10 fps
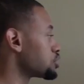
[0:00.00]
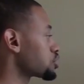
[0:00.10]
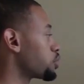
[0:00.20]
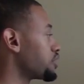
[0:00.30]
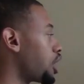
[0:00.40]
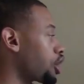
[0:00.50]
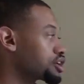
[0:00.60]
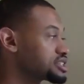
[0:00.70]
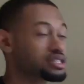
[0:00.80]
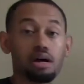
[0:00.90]
So when the
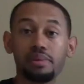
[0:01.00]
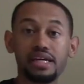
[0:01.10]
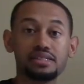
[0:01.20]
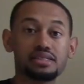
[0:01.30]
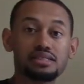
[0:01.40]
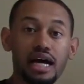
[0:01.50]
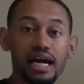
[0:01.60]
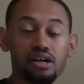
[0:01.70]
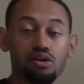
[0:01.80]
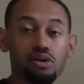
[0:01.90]
artists come into
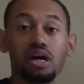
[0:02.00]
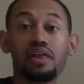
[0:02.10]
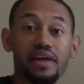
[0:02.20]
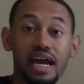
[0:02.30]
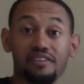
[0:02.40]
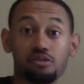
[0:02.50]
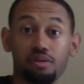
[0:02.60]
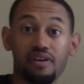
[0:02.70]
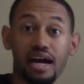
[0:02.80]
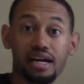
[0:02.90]
Tidal, they have to
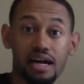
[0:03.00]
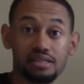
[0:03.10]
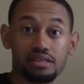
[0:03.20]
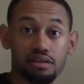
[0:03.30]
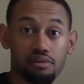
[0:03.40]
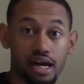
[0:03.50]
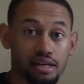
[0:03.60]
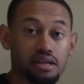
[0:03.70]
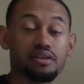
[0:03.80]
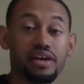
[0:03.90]
provide content,
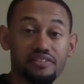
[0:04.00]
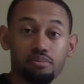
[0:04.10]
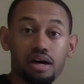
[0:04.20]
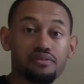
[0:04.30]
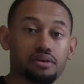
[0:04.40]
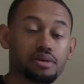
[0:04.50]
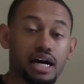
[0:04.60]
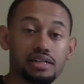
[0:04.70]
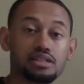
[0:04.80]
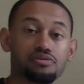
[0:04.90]
right? They have to provide
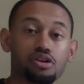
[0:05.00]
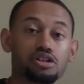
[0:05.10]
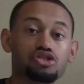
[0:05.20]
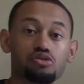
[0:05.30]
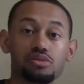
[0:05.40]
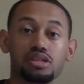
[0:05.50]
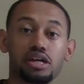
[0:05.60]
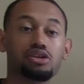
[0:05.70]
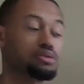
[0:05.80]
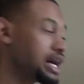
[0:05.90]
content for consumers
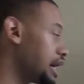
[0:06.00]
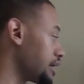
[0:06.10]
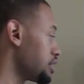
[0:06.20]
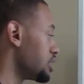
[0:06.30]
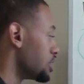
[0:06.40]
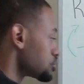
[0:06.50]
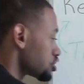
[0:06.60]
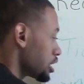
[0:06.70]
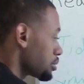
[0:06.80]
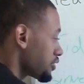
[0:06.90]
like you and I.
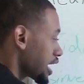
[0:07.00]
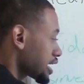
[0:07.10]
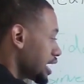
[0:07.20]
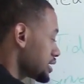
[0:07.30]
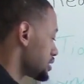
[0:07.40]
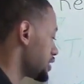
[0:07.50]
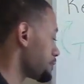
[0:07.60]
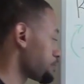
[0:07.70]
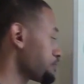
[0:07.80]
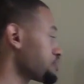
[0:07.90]
So they provide
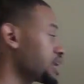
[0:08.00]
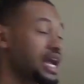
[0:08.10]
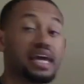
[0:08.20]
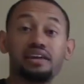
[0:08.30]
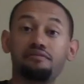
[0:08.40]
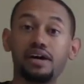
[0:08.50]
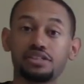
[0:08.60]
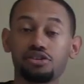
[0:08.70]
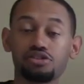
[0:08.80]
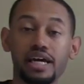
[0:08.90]
content, and
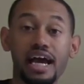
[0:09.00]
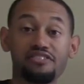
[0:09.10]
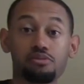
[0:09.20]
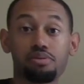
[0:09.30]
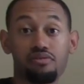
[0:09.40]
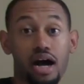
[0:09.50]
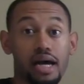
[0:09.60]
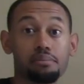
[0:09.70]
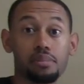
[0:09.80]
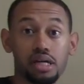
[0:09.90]
investors have to
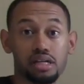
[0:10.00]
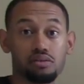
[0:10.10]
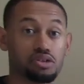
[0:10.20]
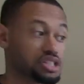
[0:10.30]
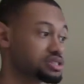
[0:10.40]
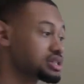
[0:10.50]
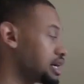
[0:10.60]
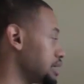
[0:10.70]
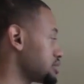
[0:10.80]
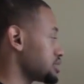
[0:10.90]
provide money, which is the
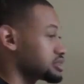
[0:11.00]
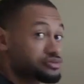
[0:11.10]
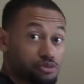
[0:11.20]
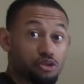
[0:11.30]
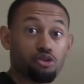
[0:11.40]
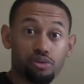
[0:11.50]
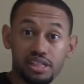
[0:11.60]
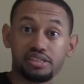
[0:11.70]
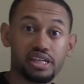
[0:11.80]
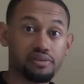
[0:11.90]
content for the
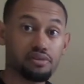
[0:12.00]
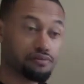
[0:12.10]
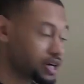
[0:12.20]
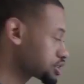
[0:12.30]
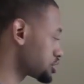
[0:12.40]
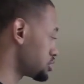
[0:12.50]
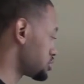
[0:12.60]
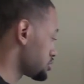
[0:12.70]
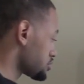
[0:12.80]
REIT to even function.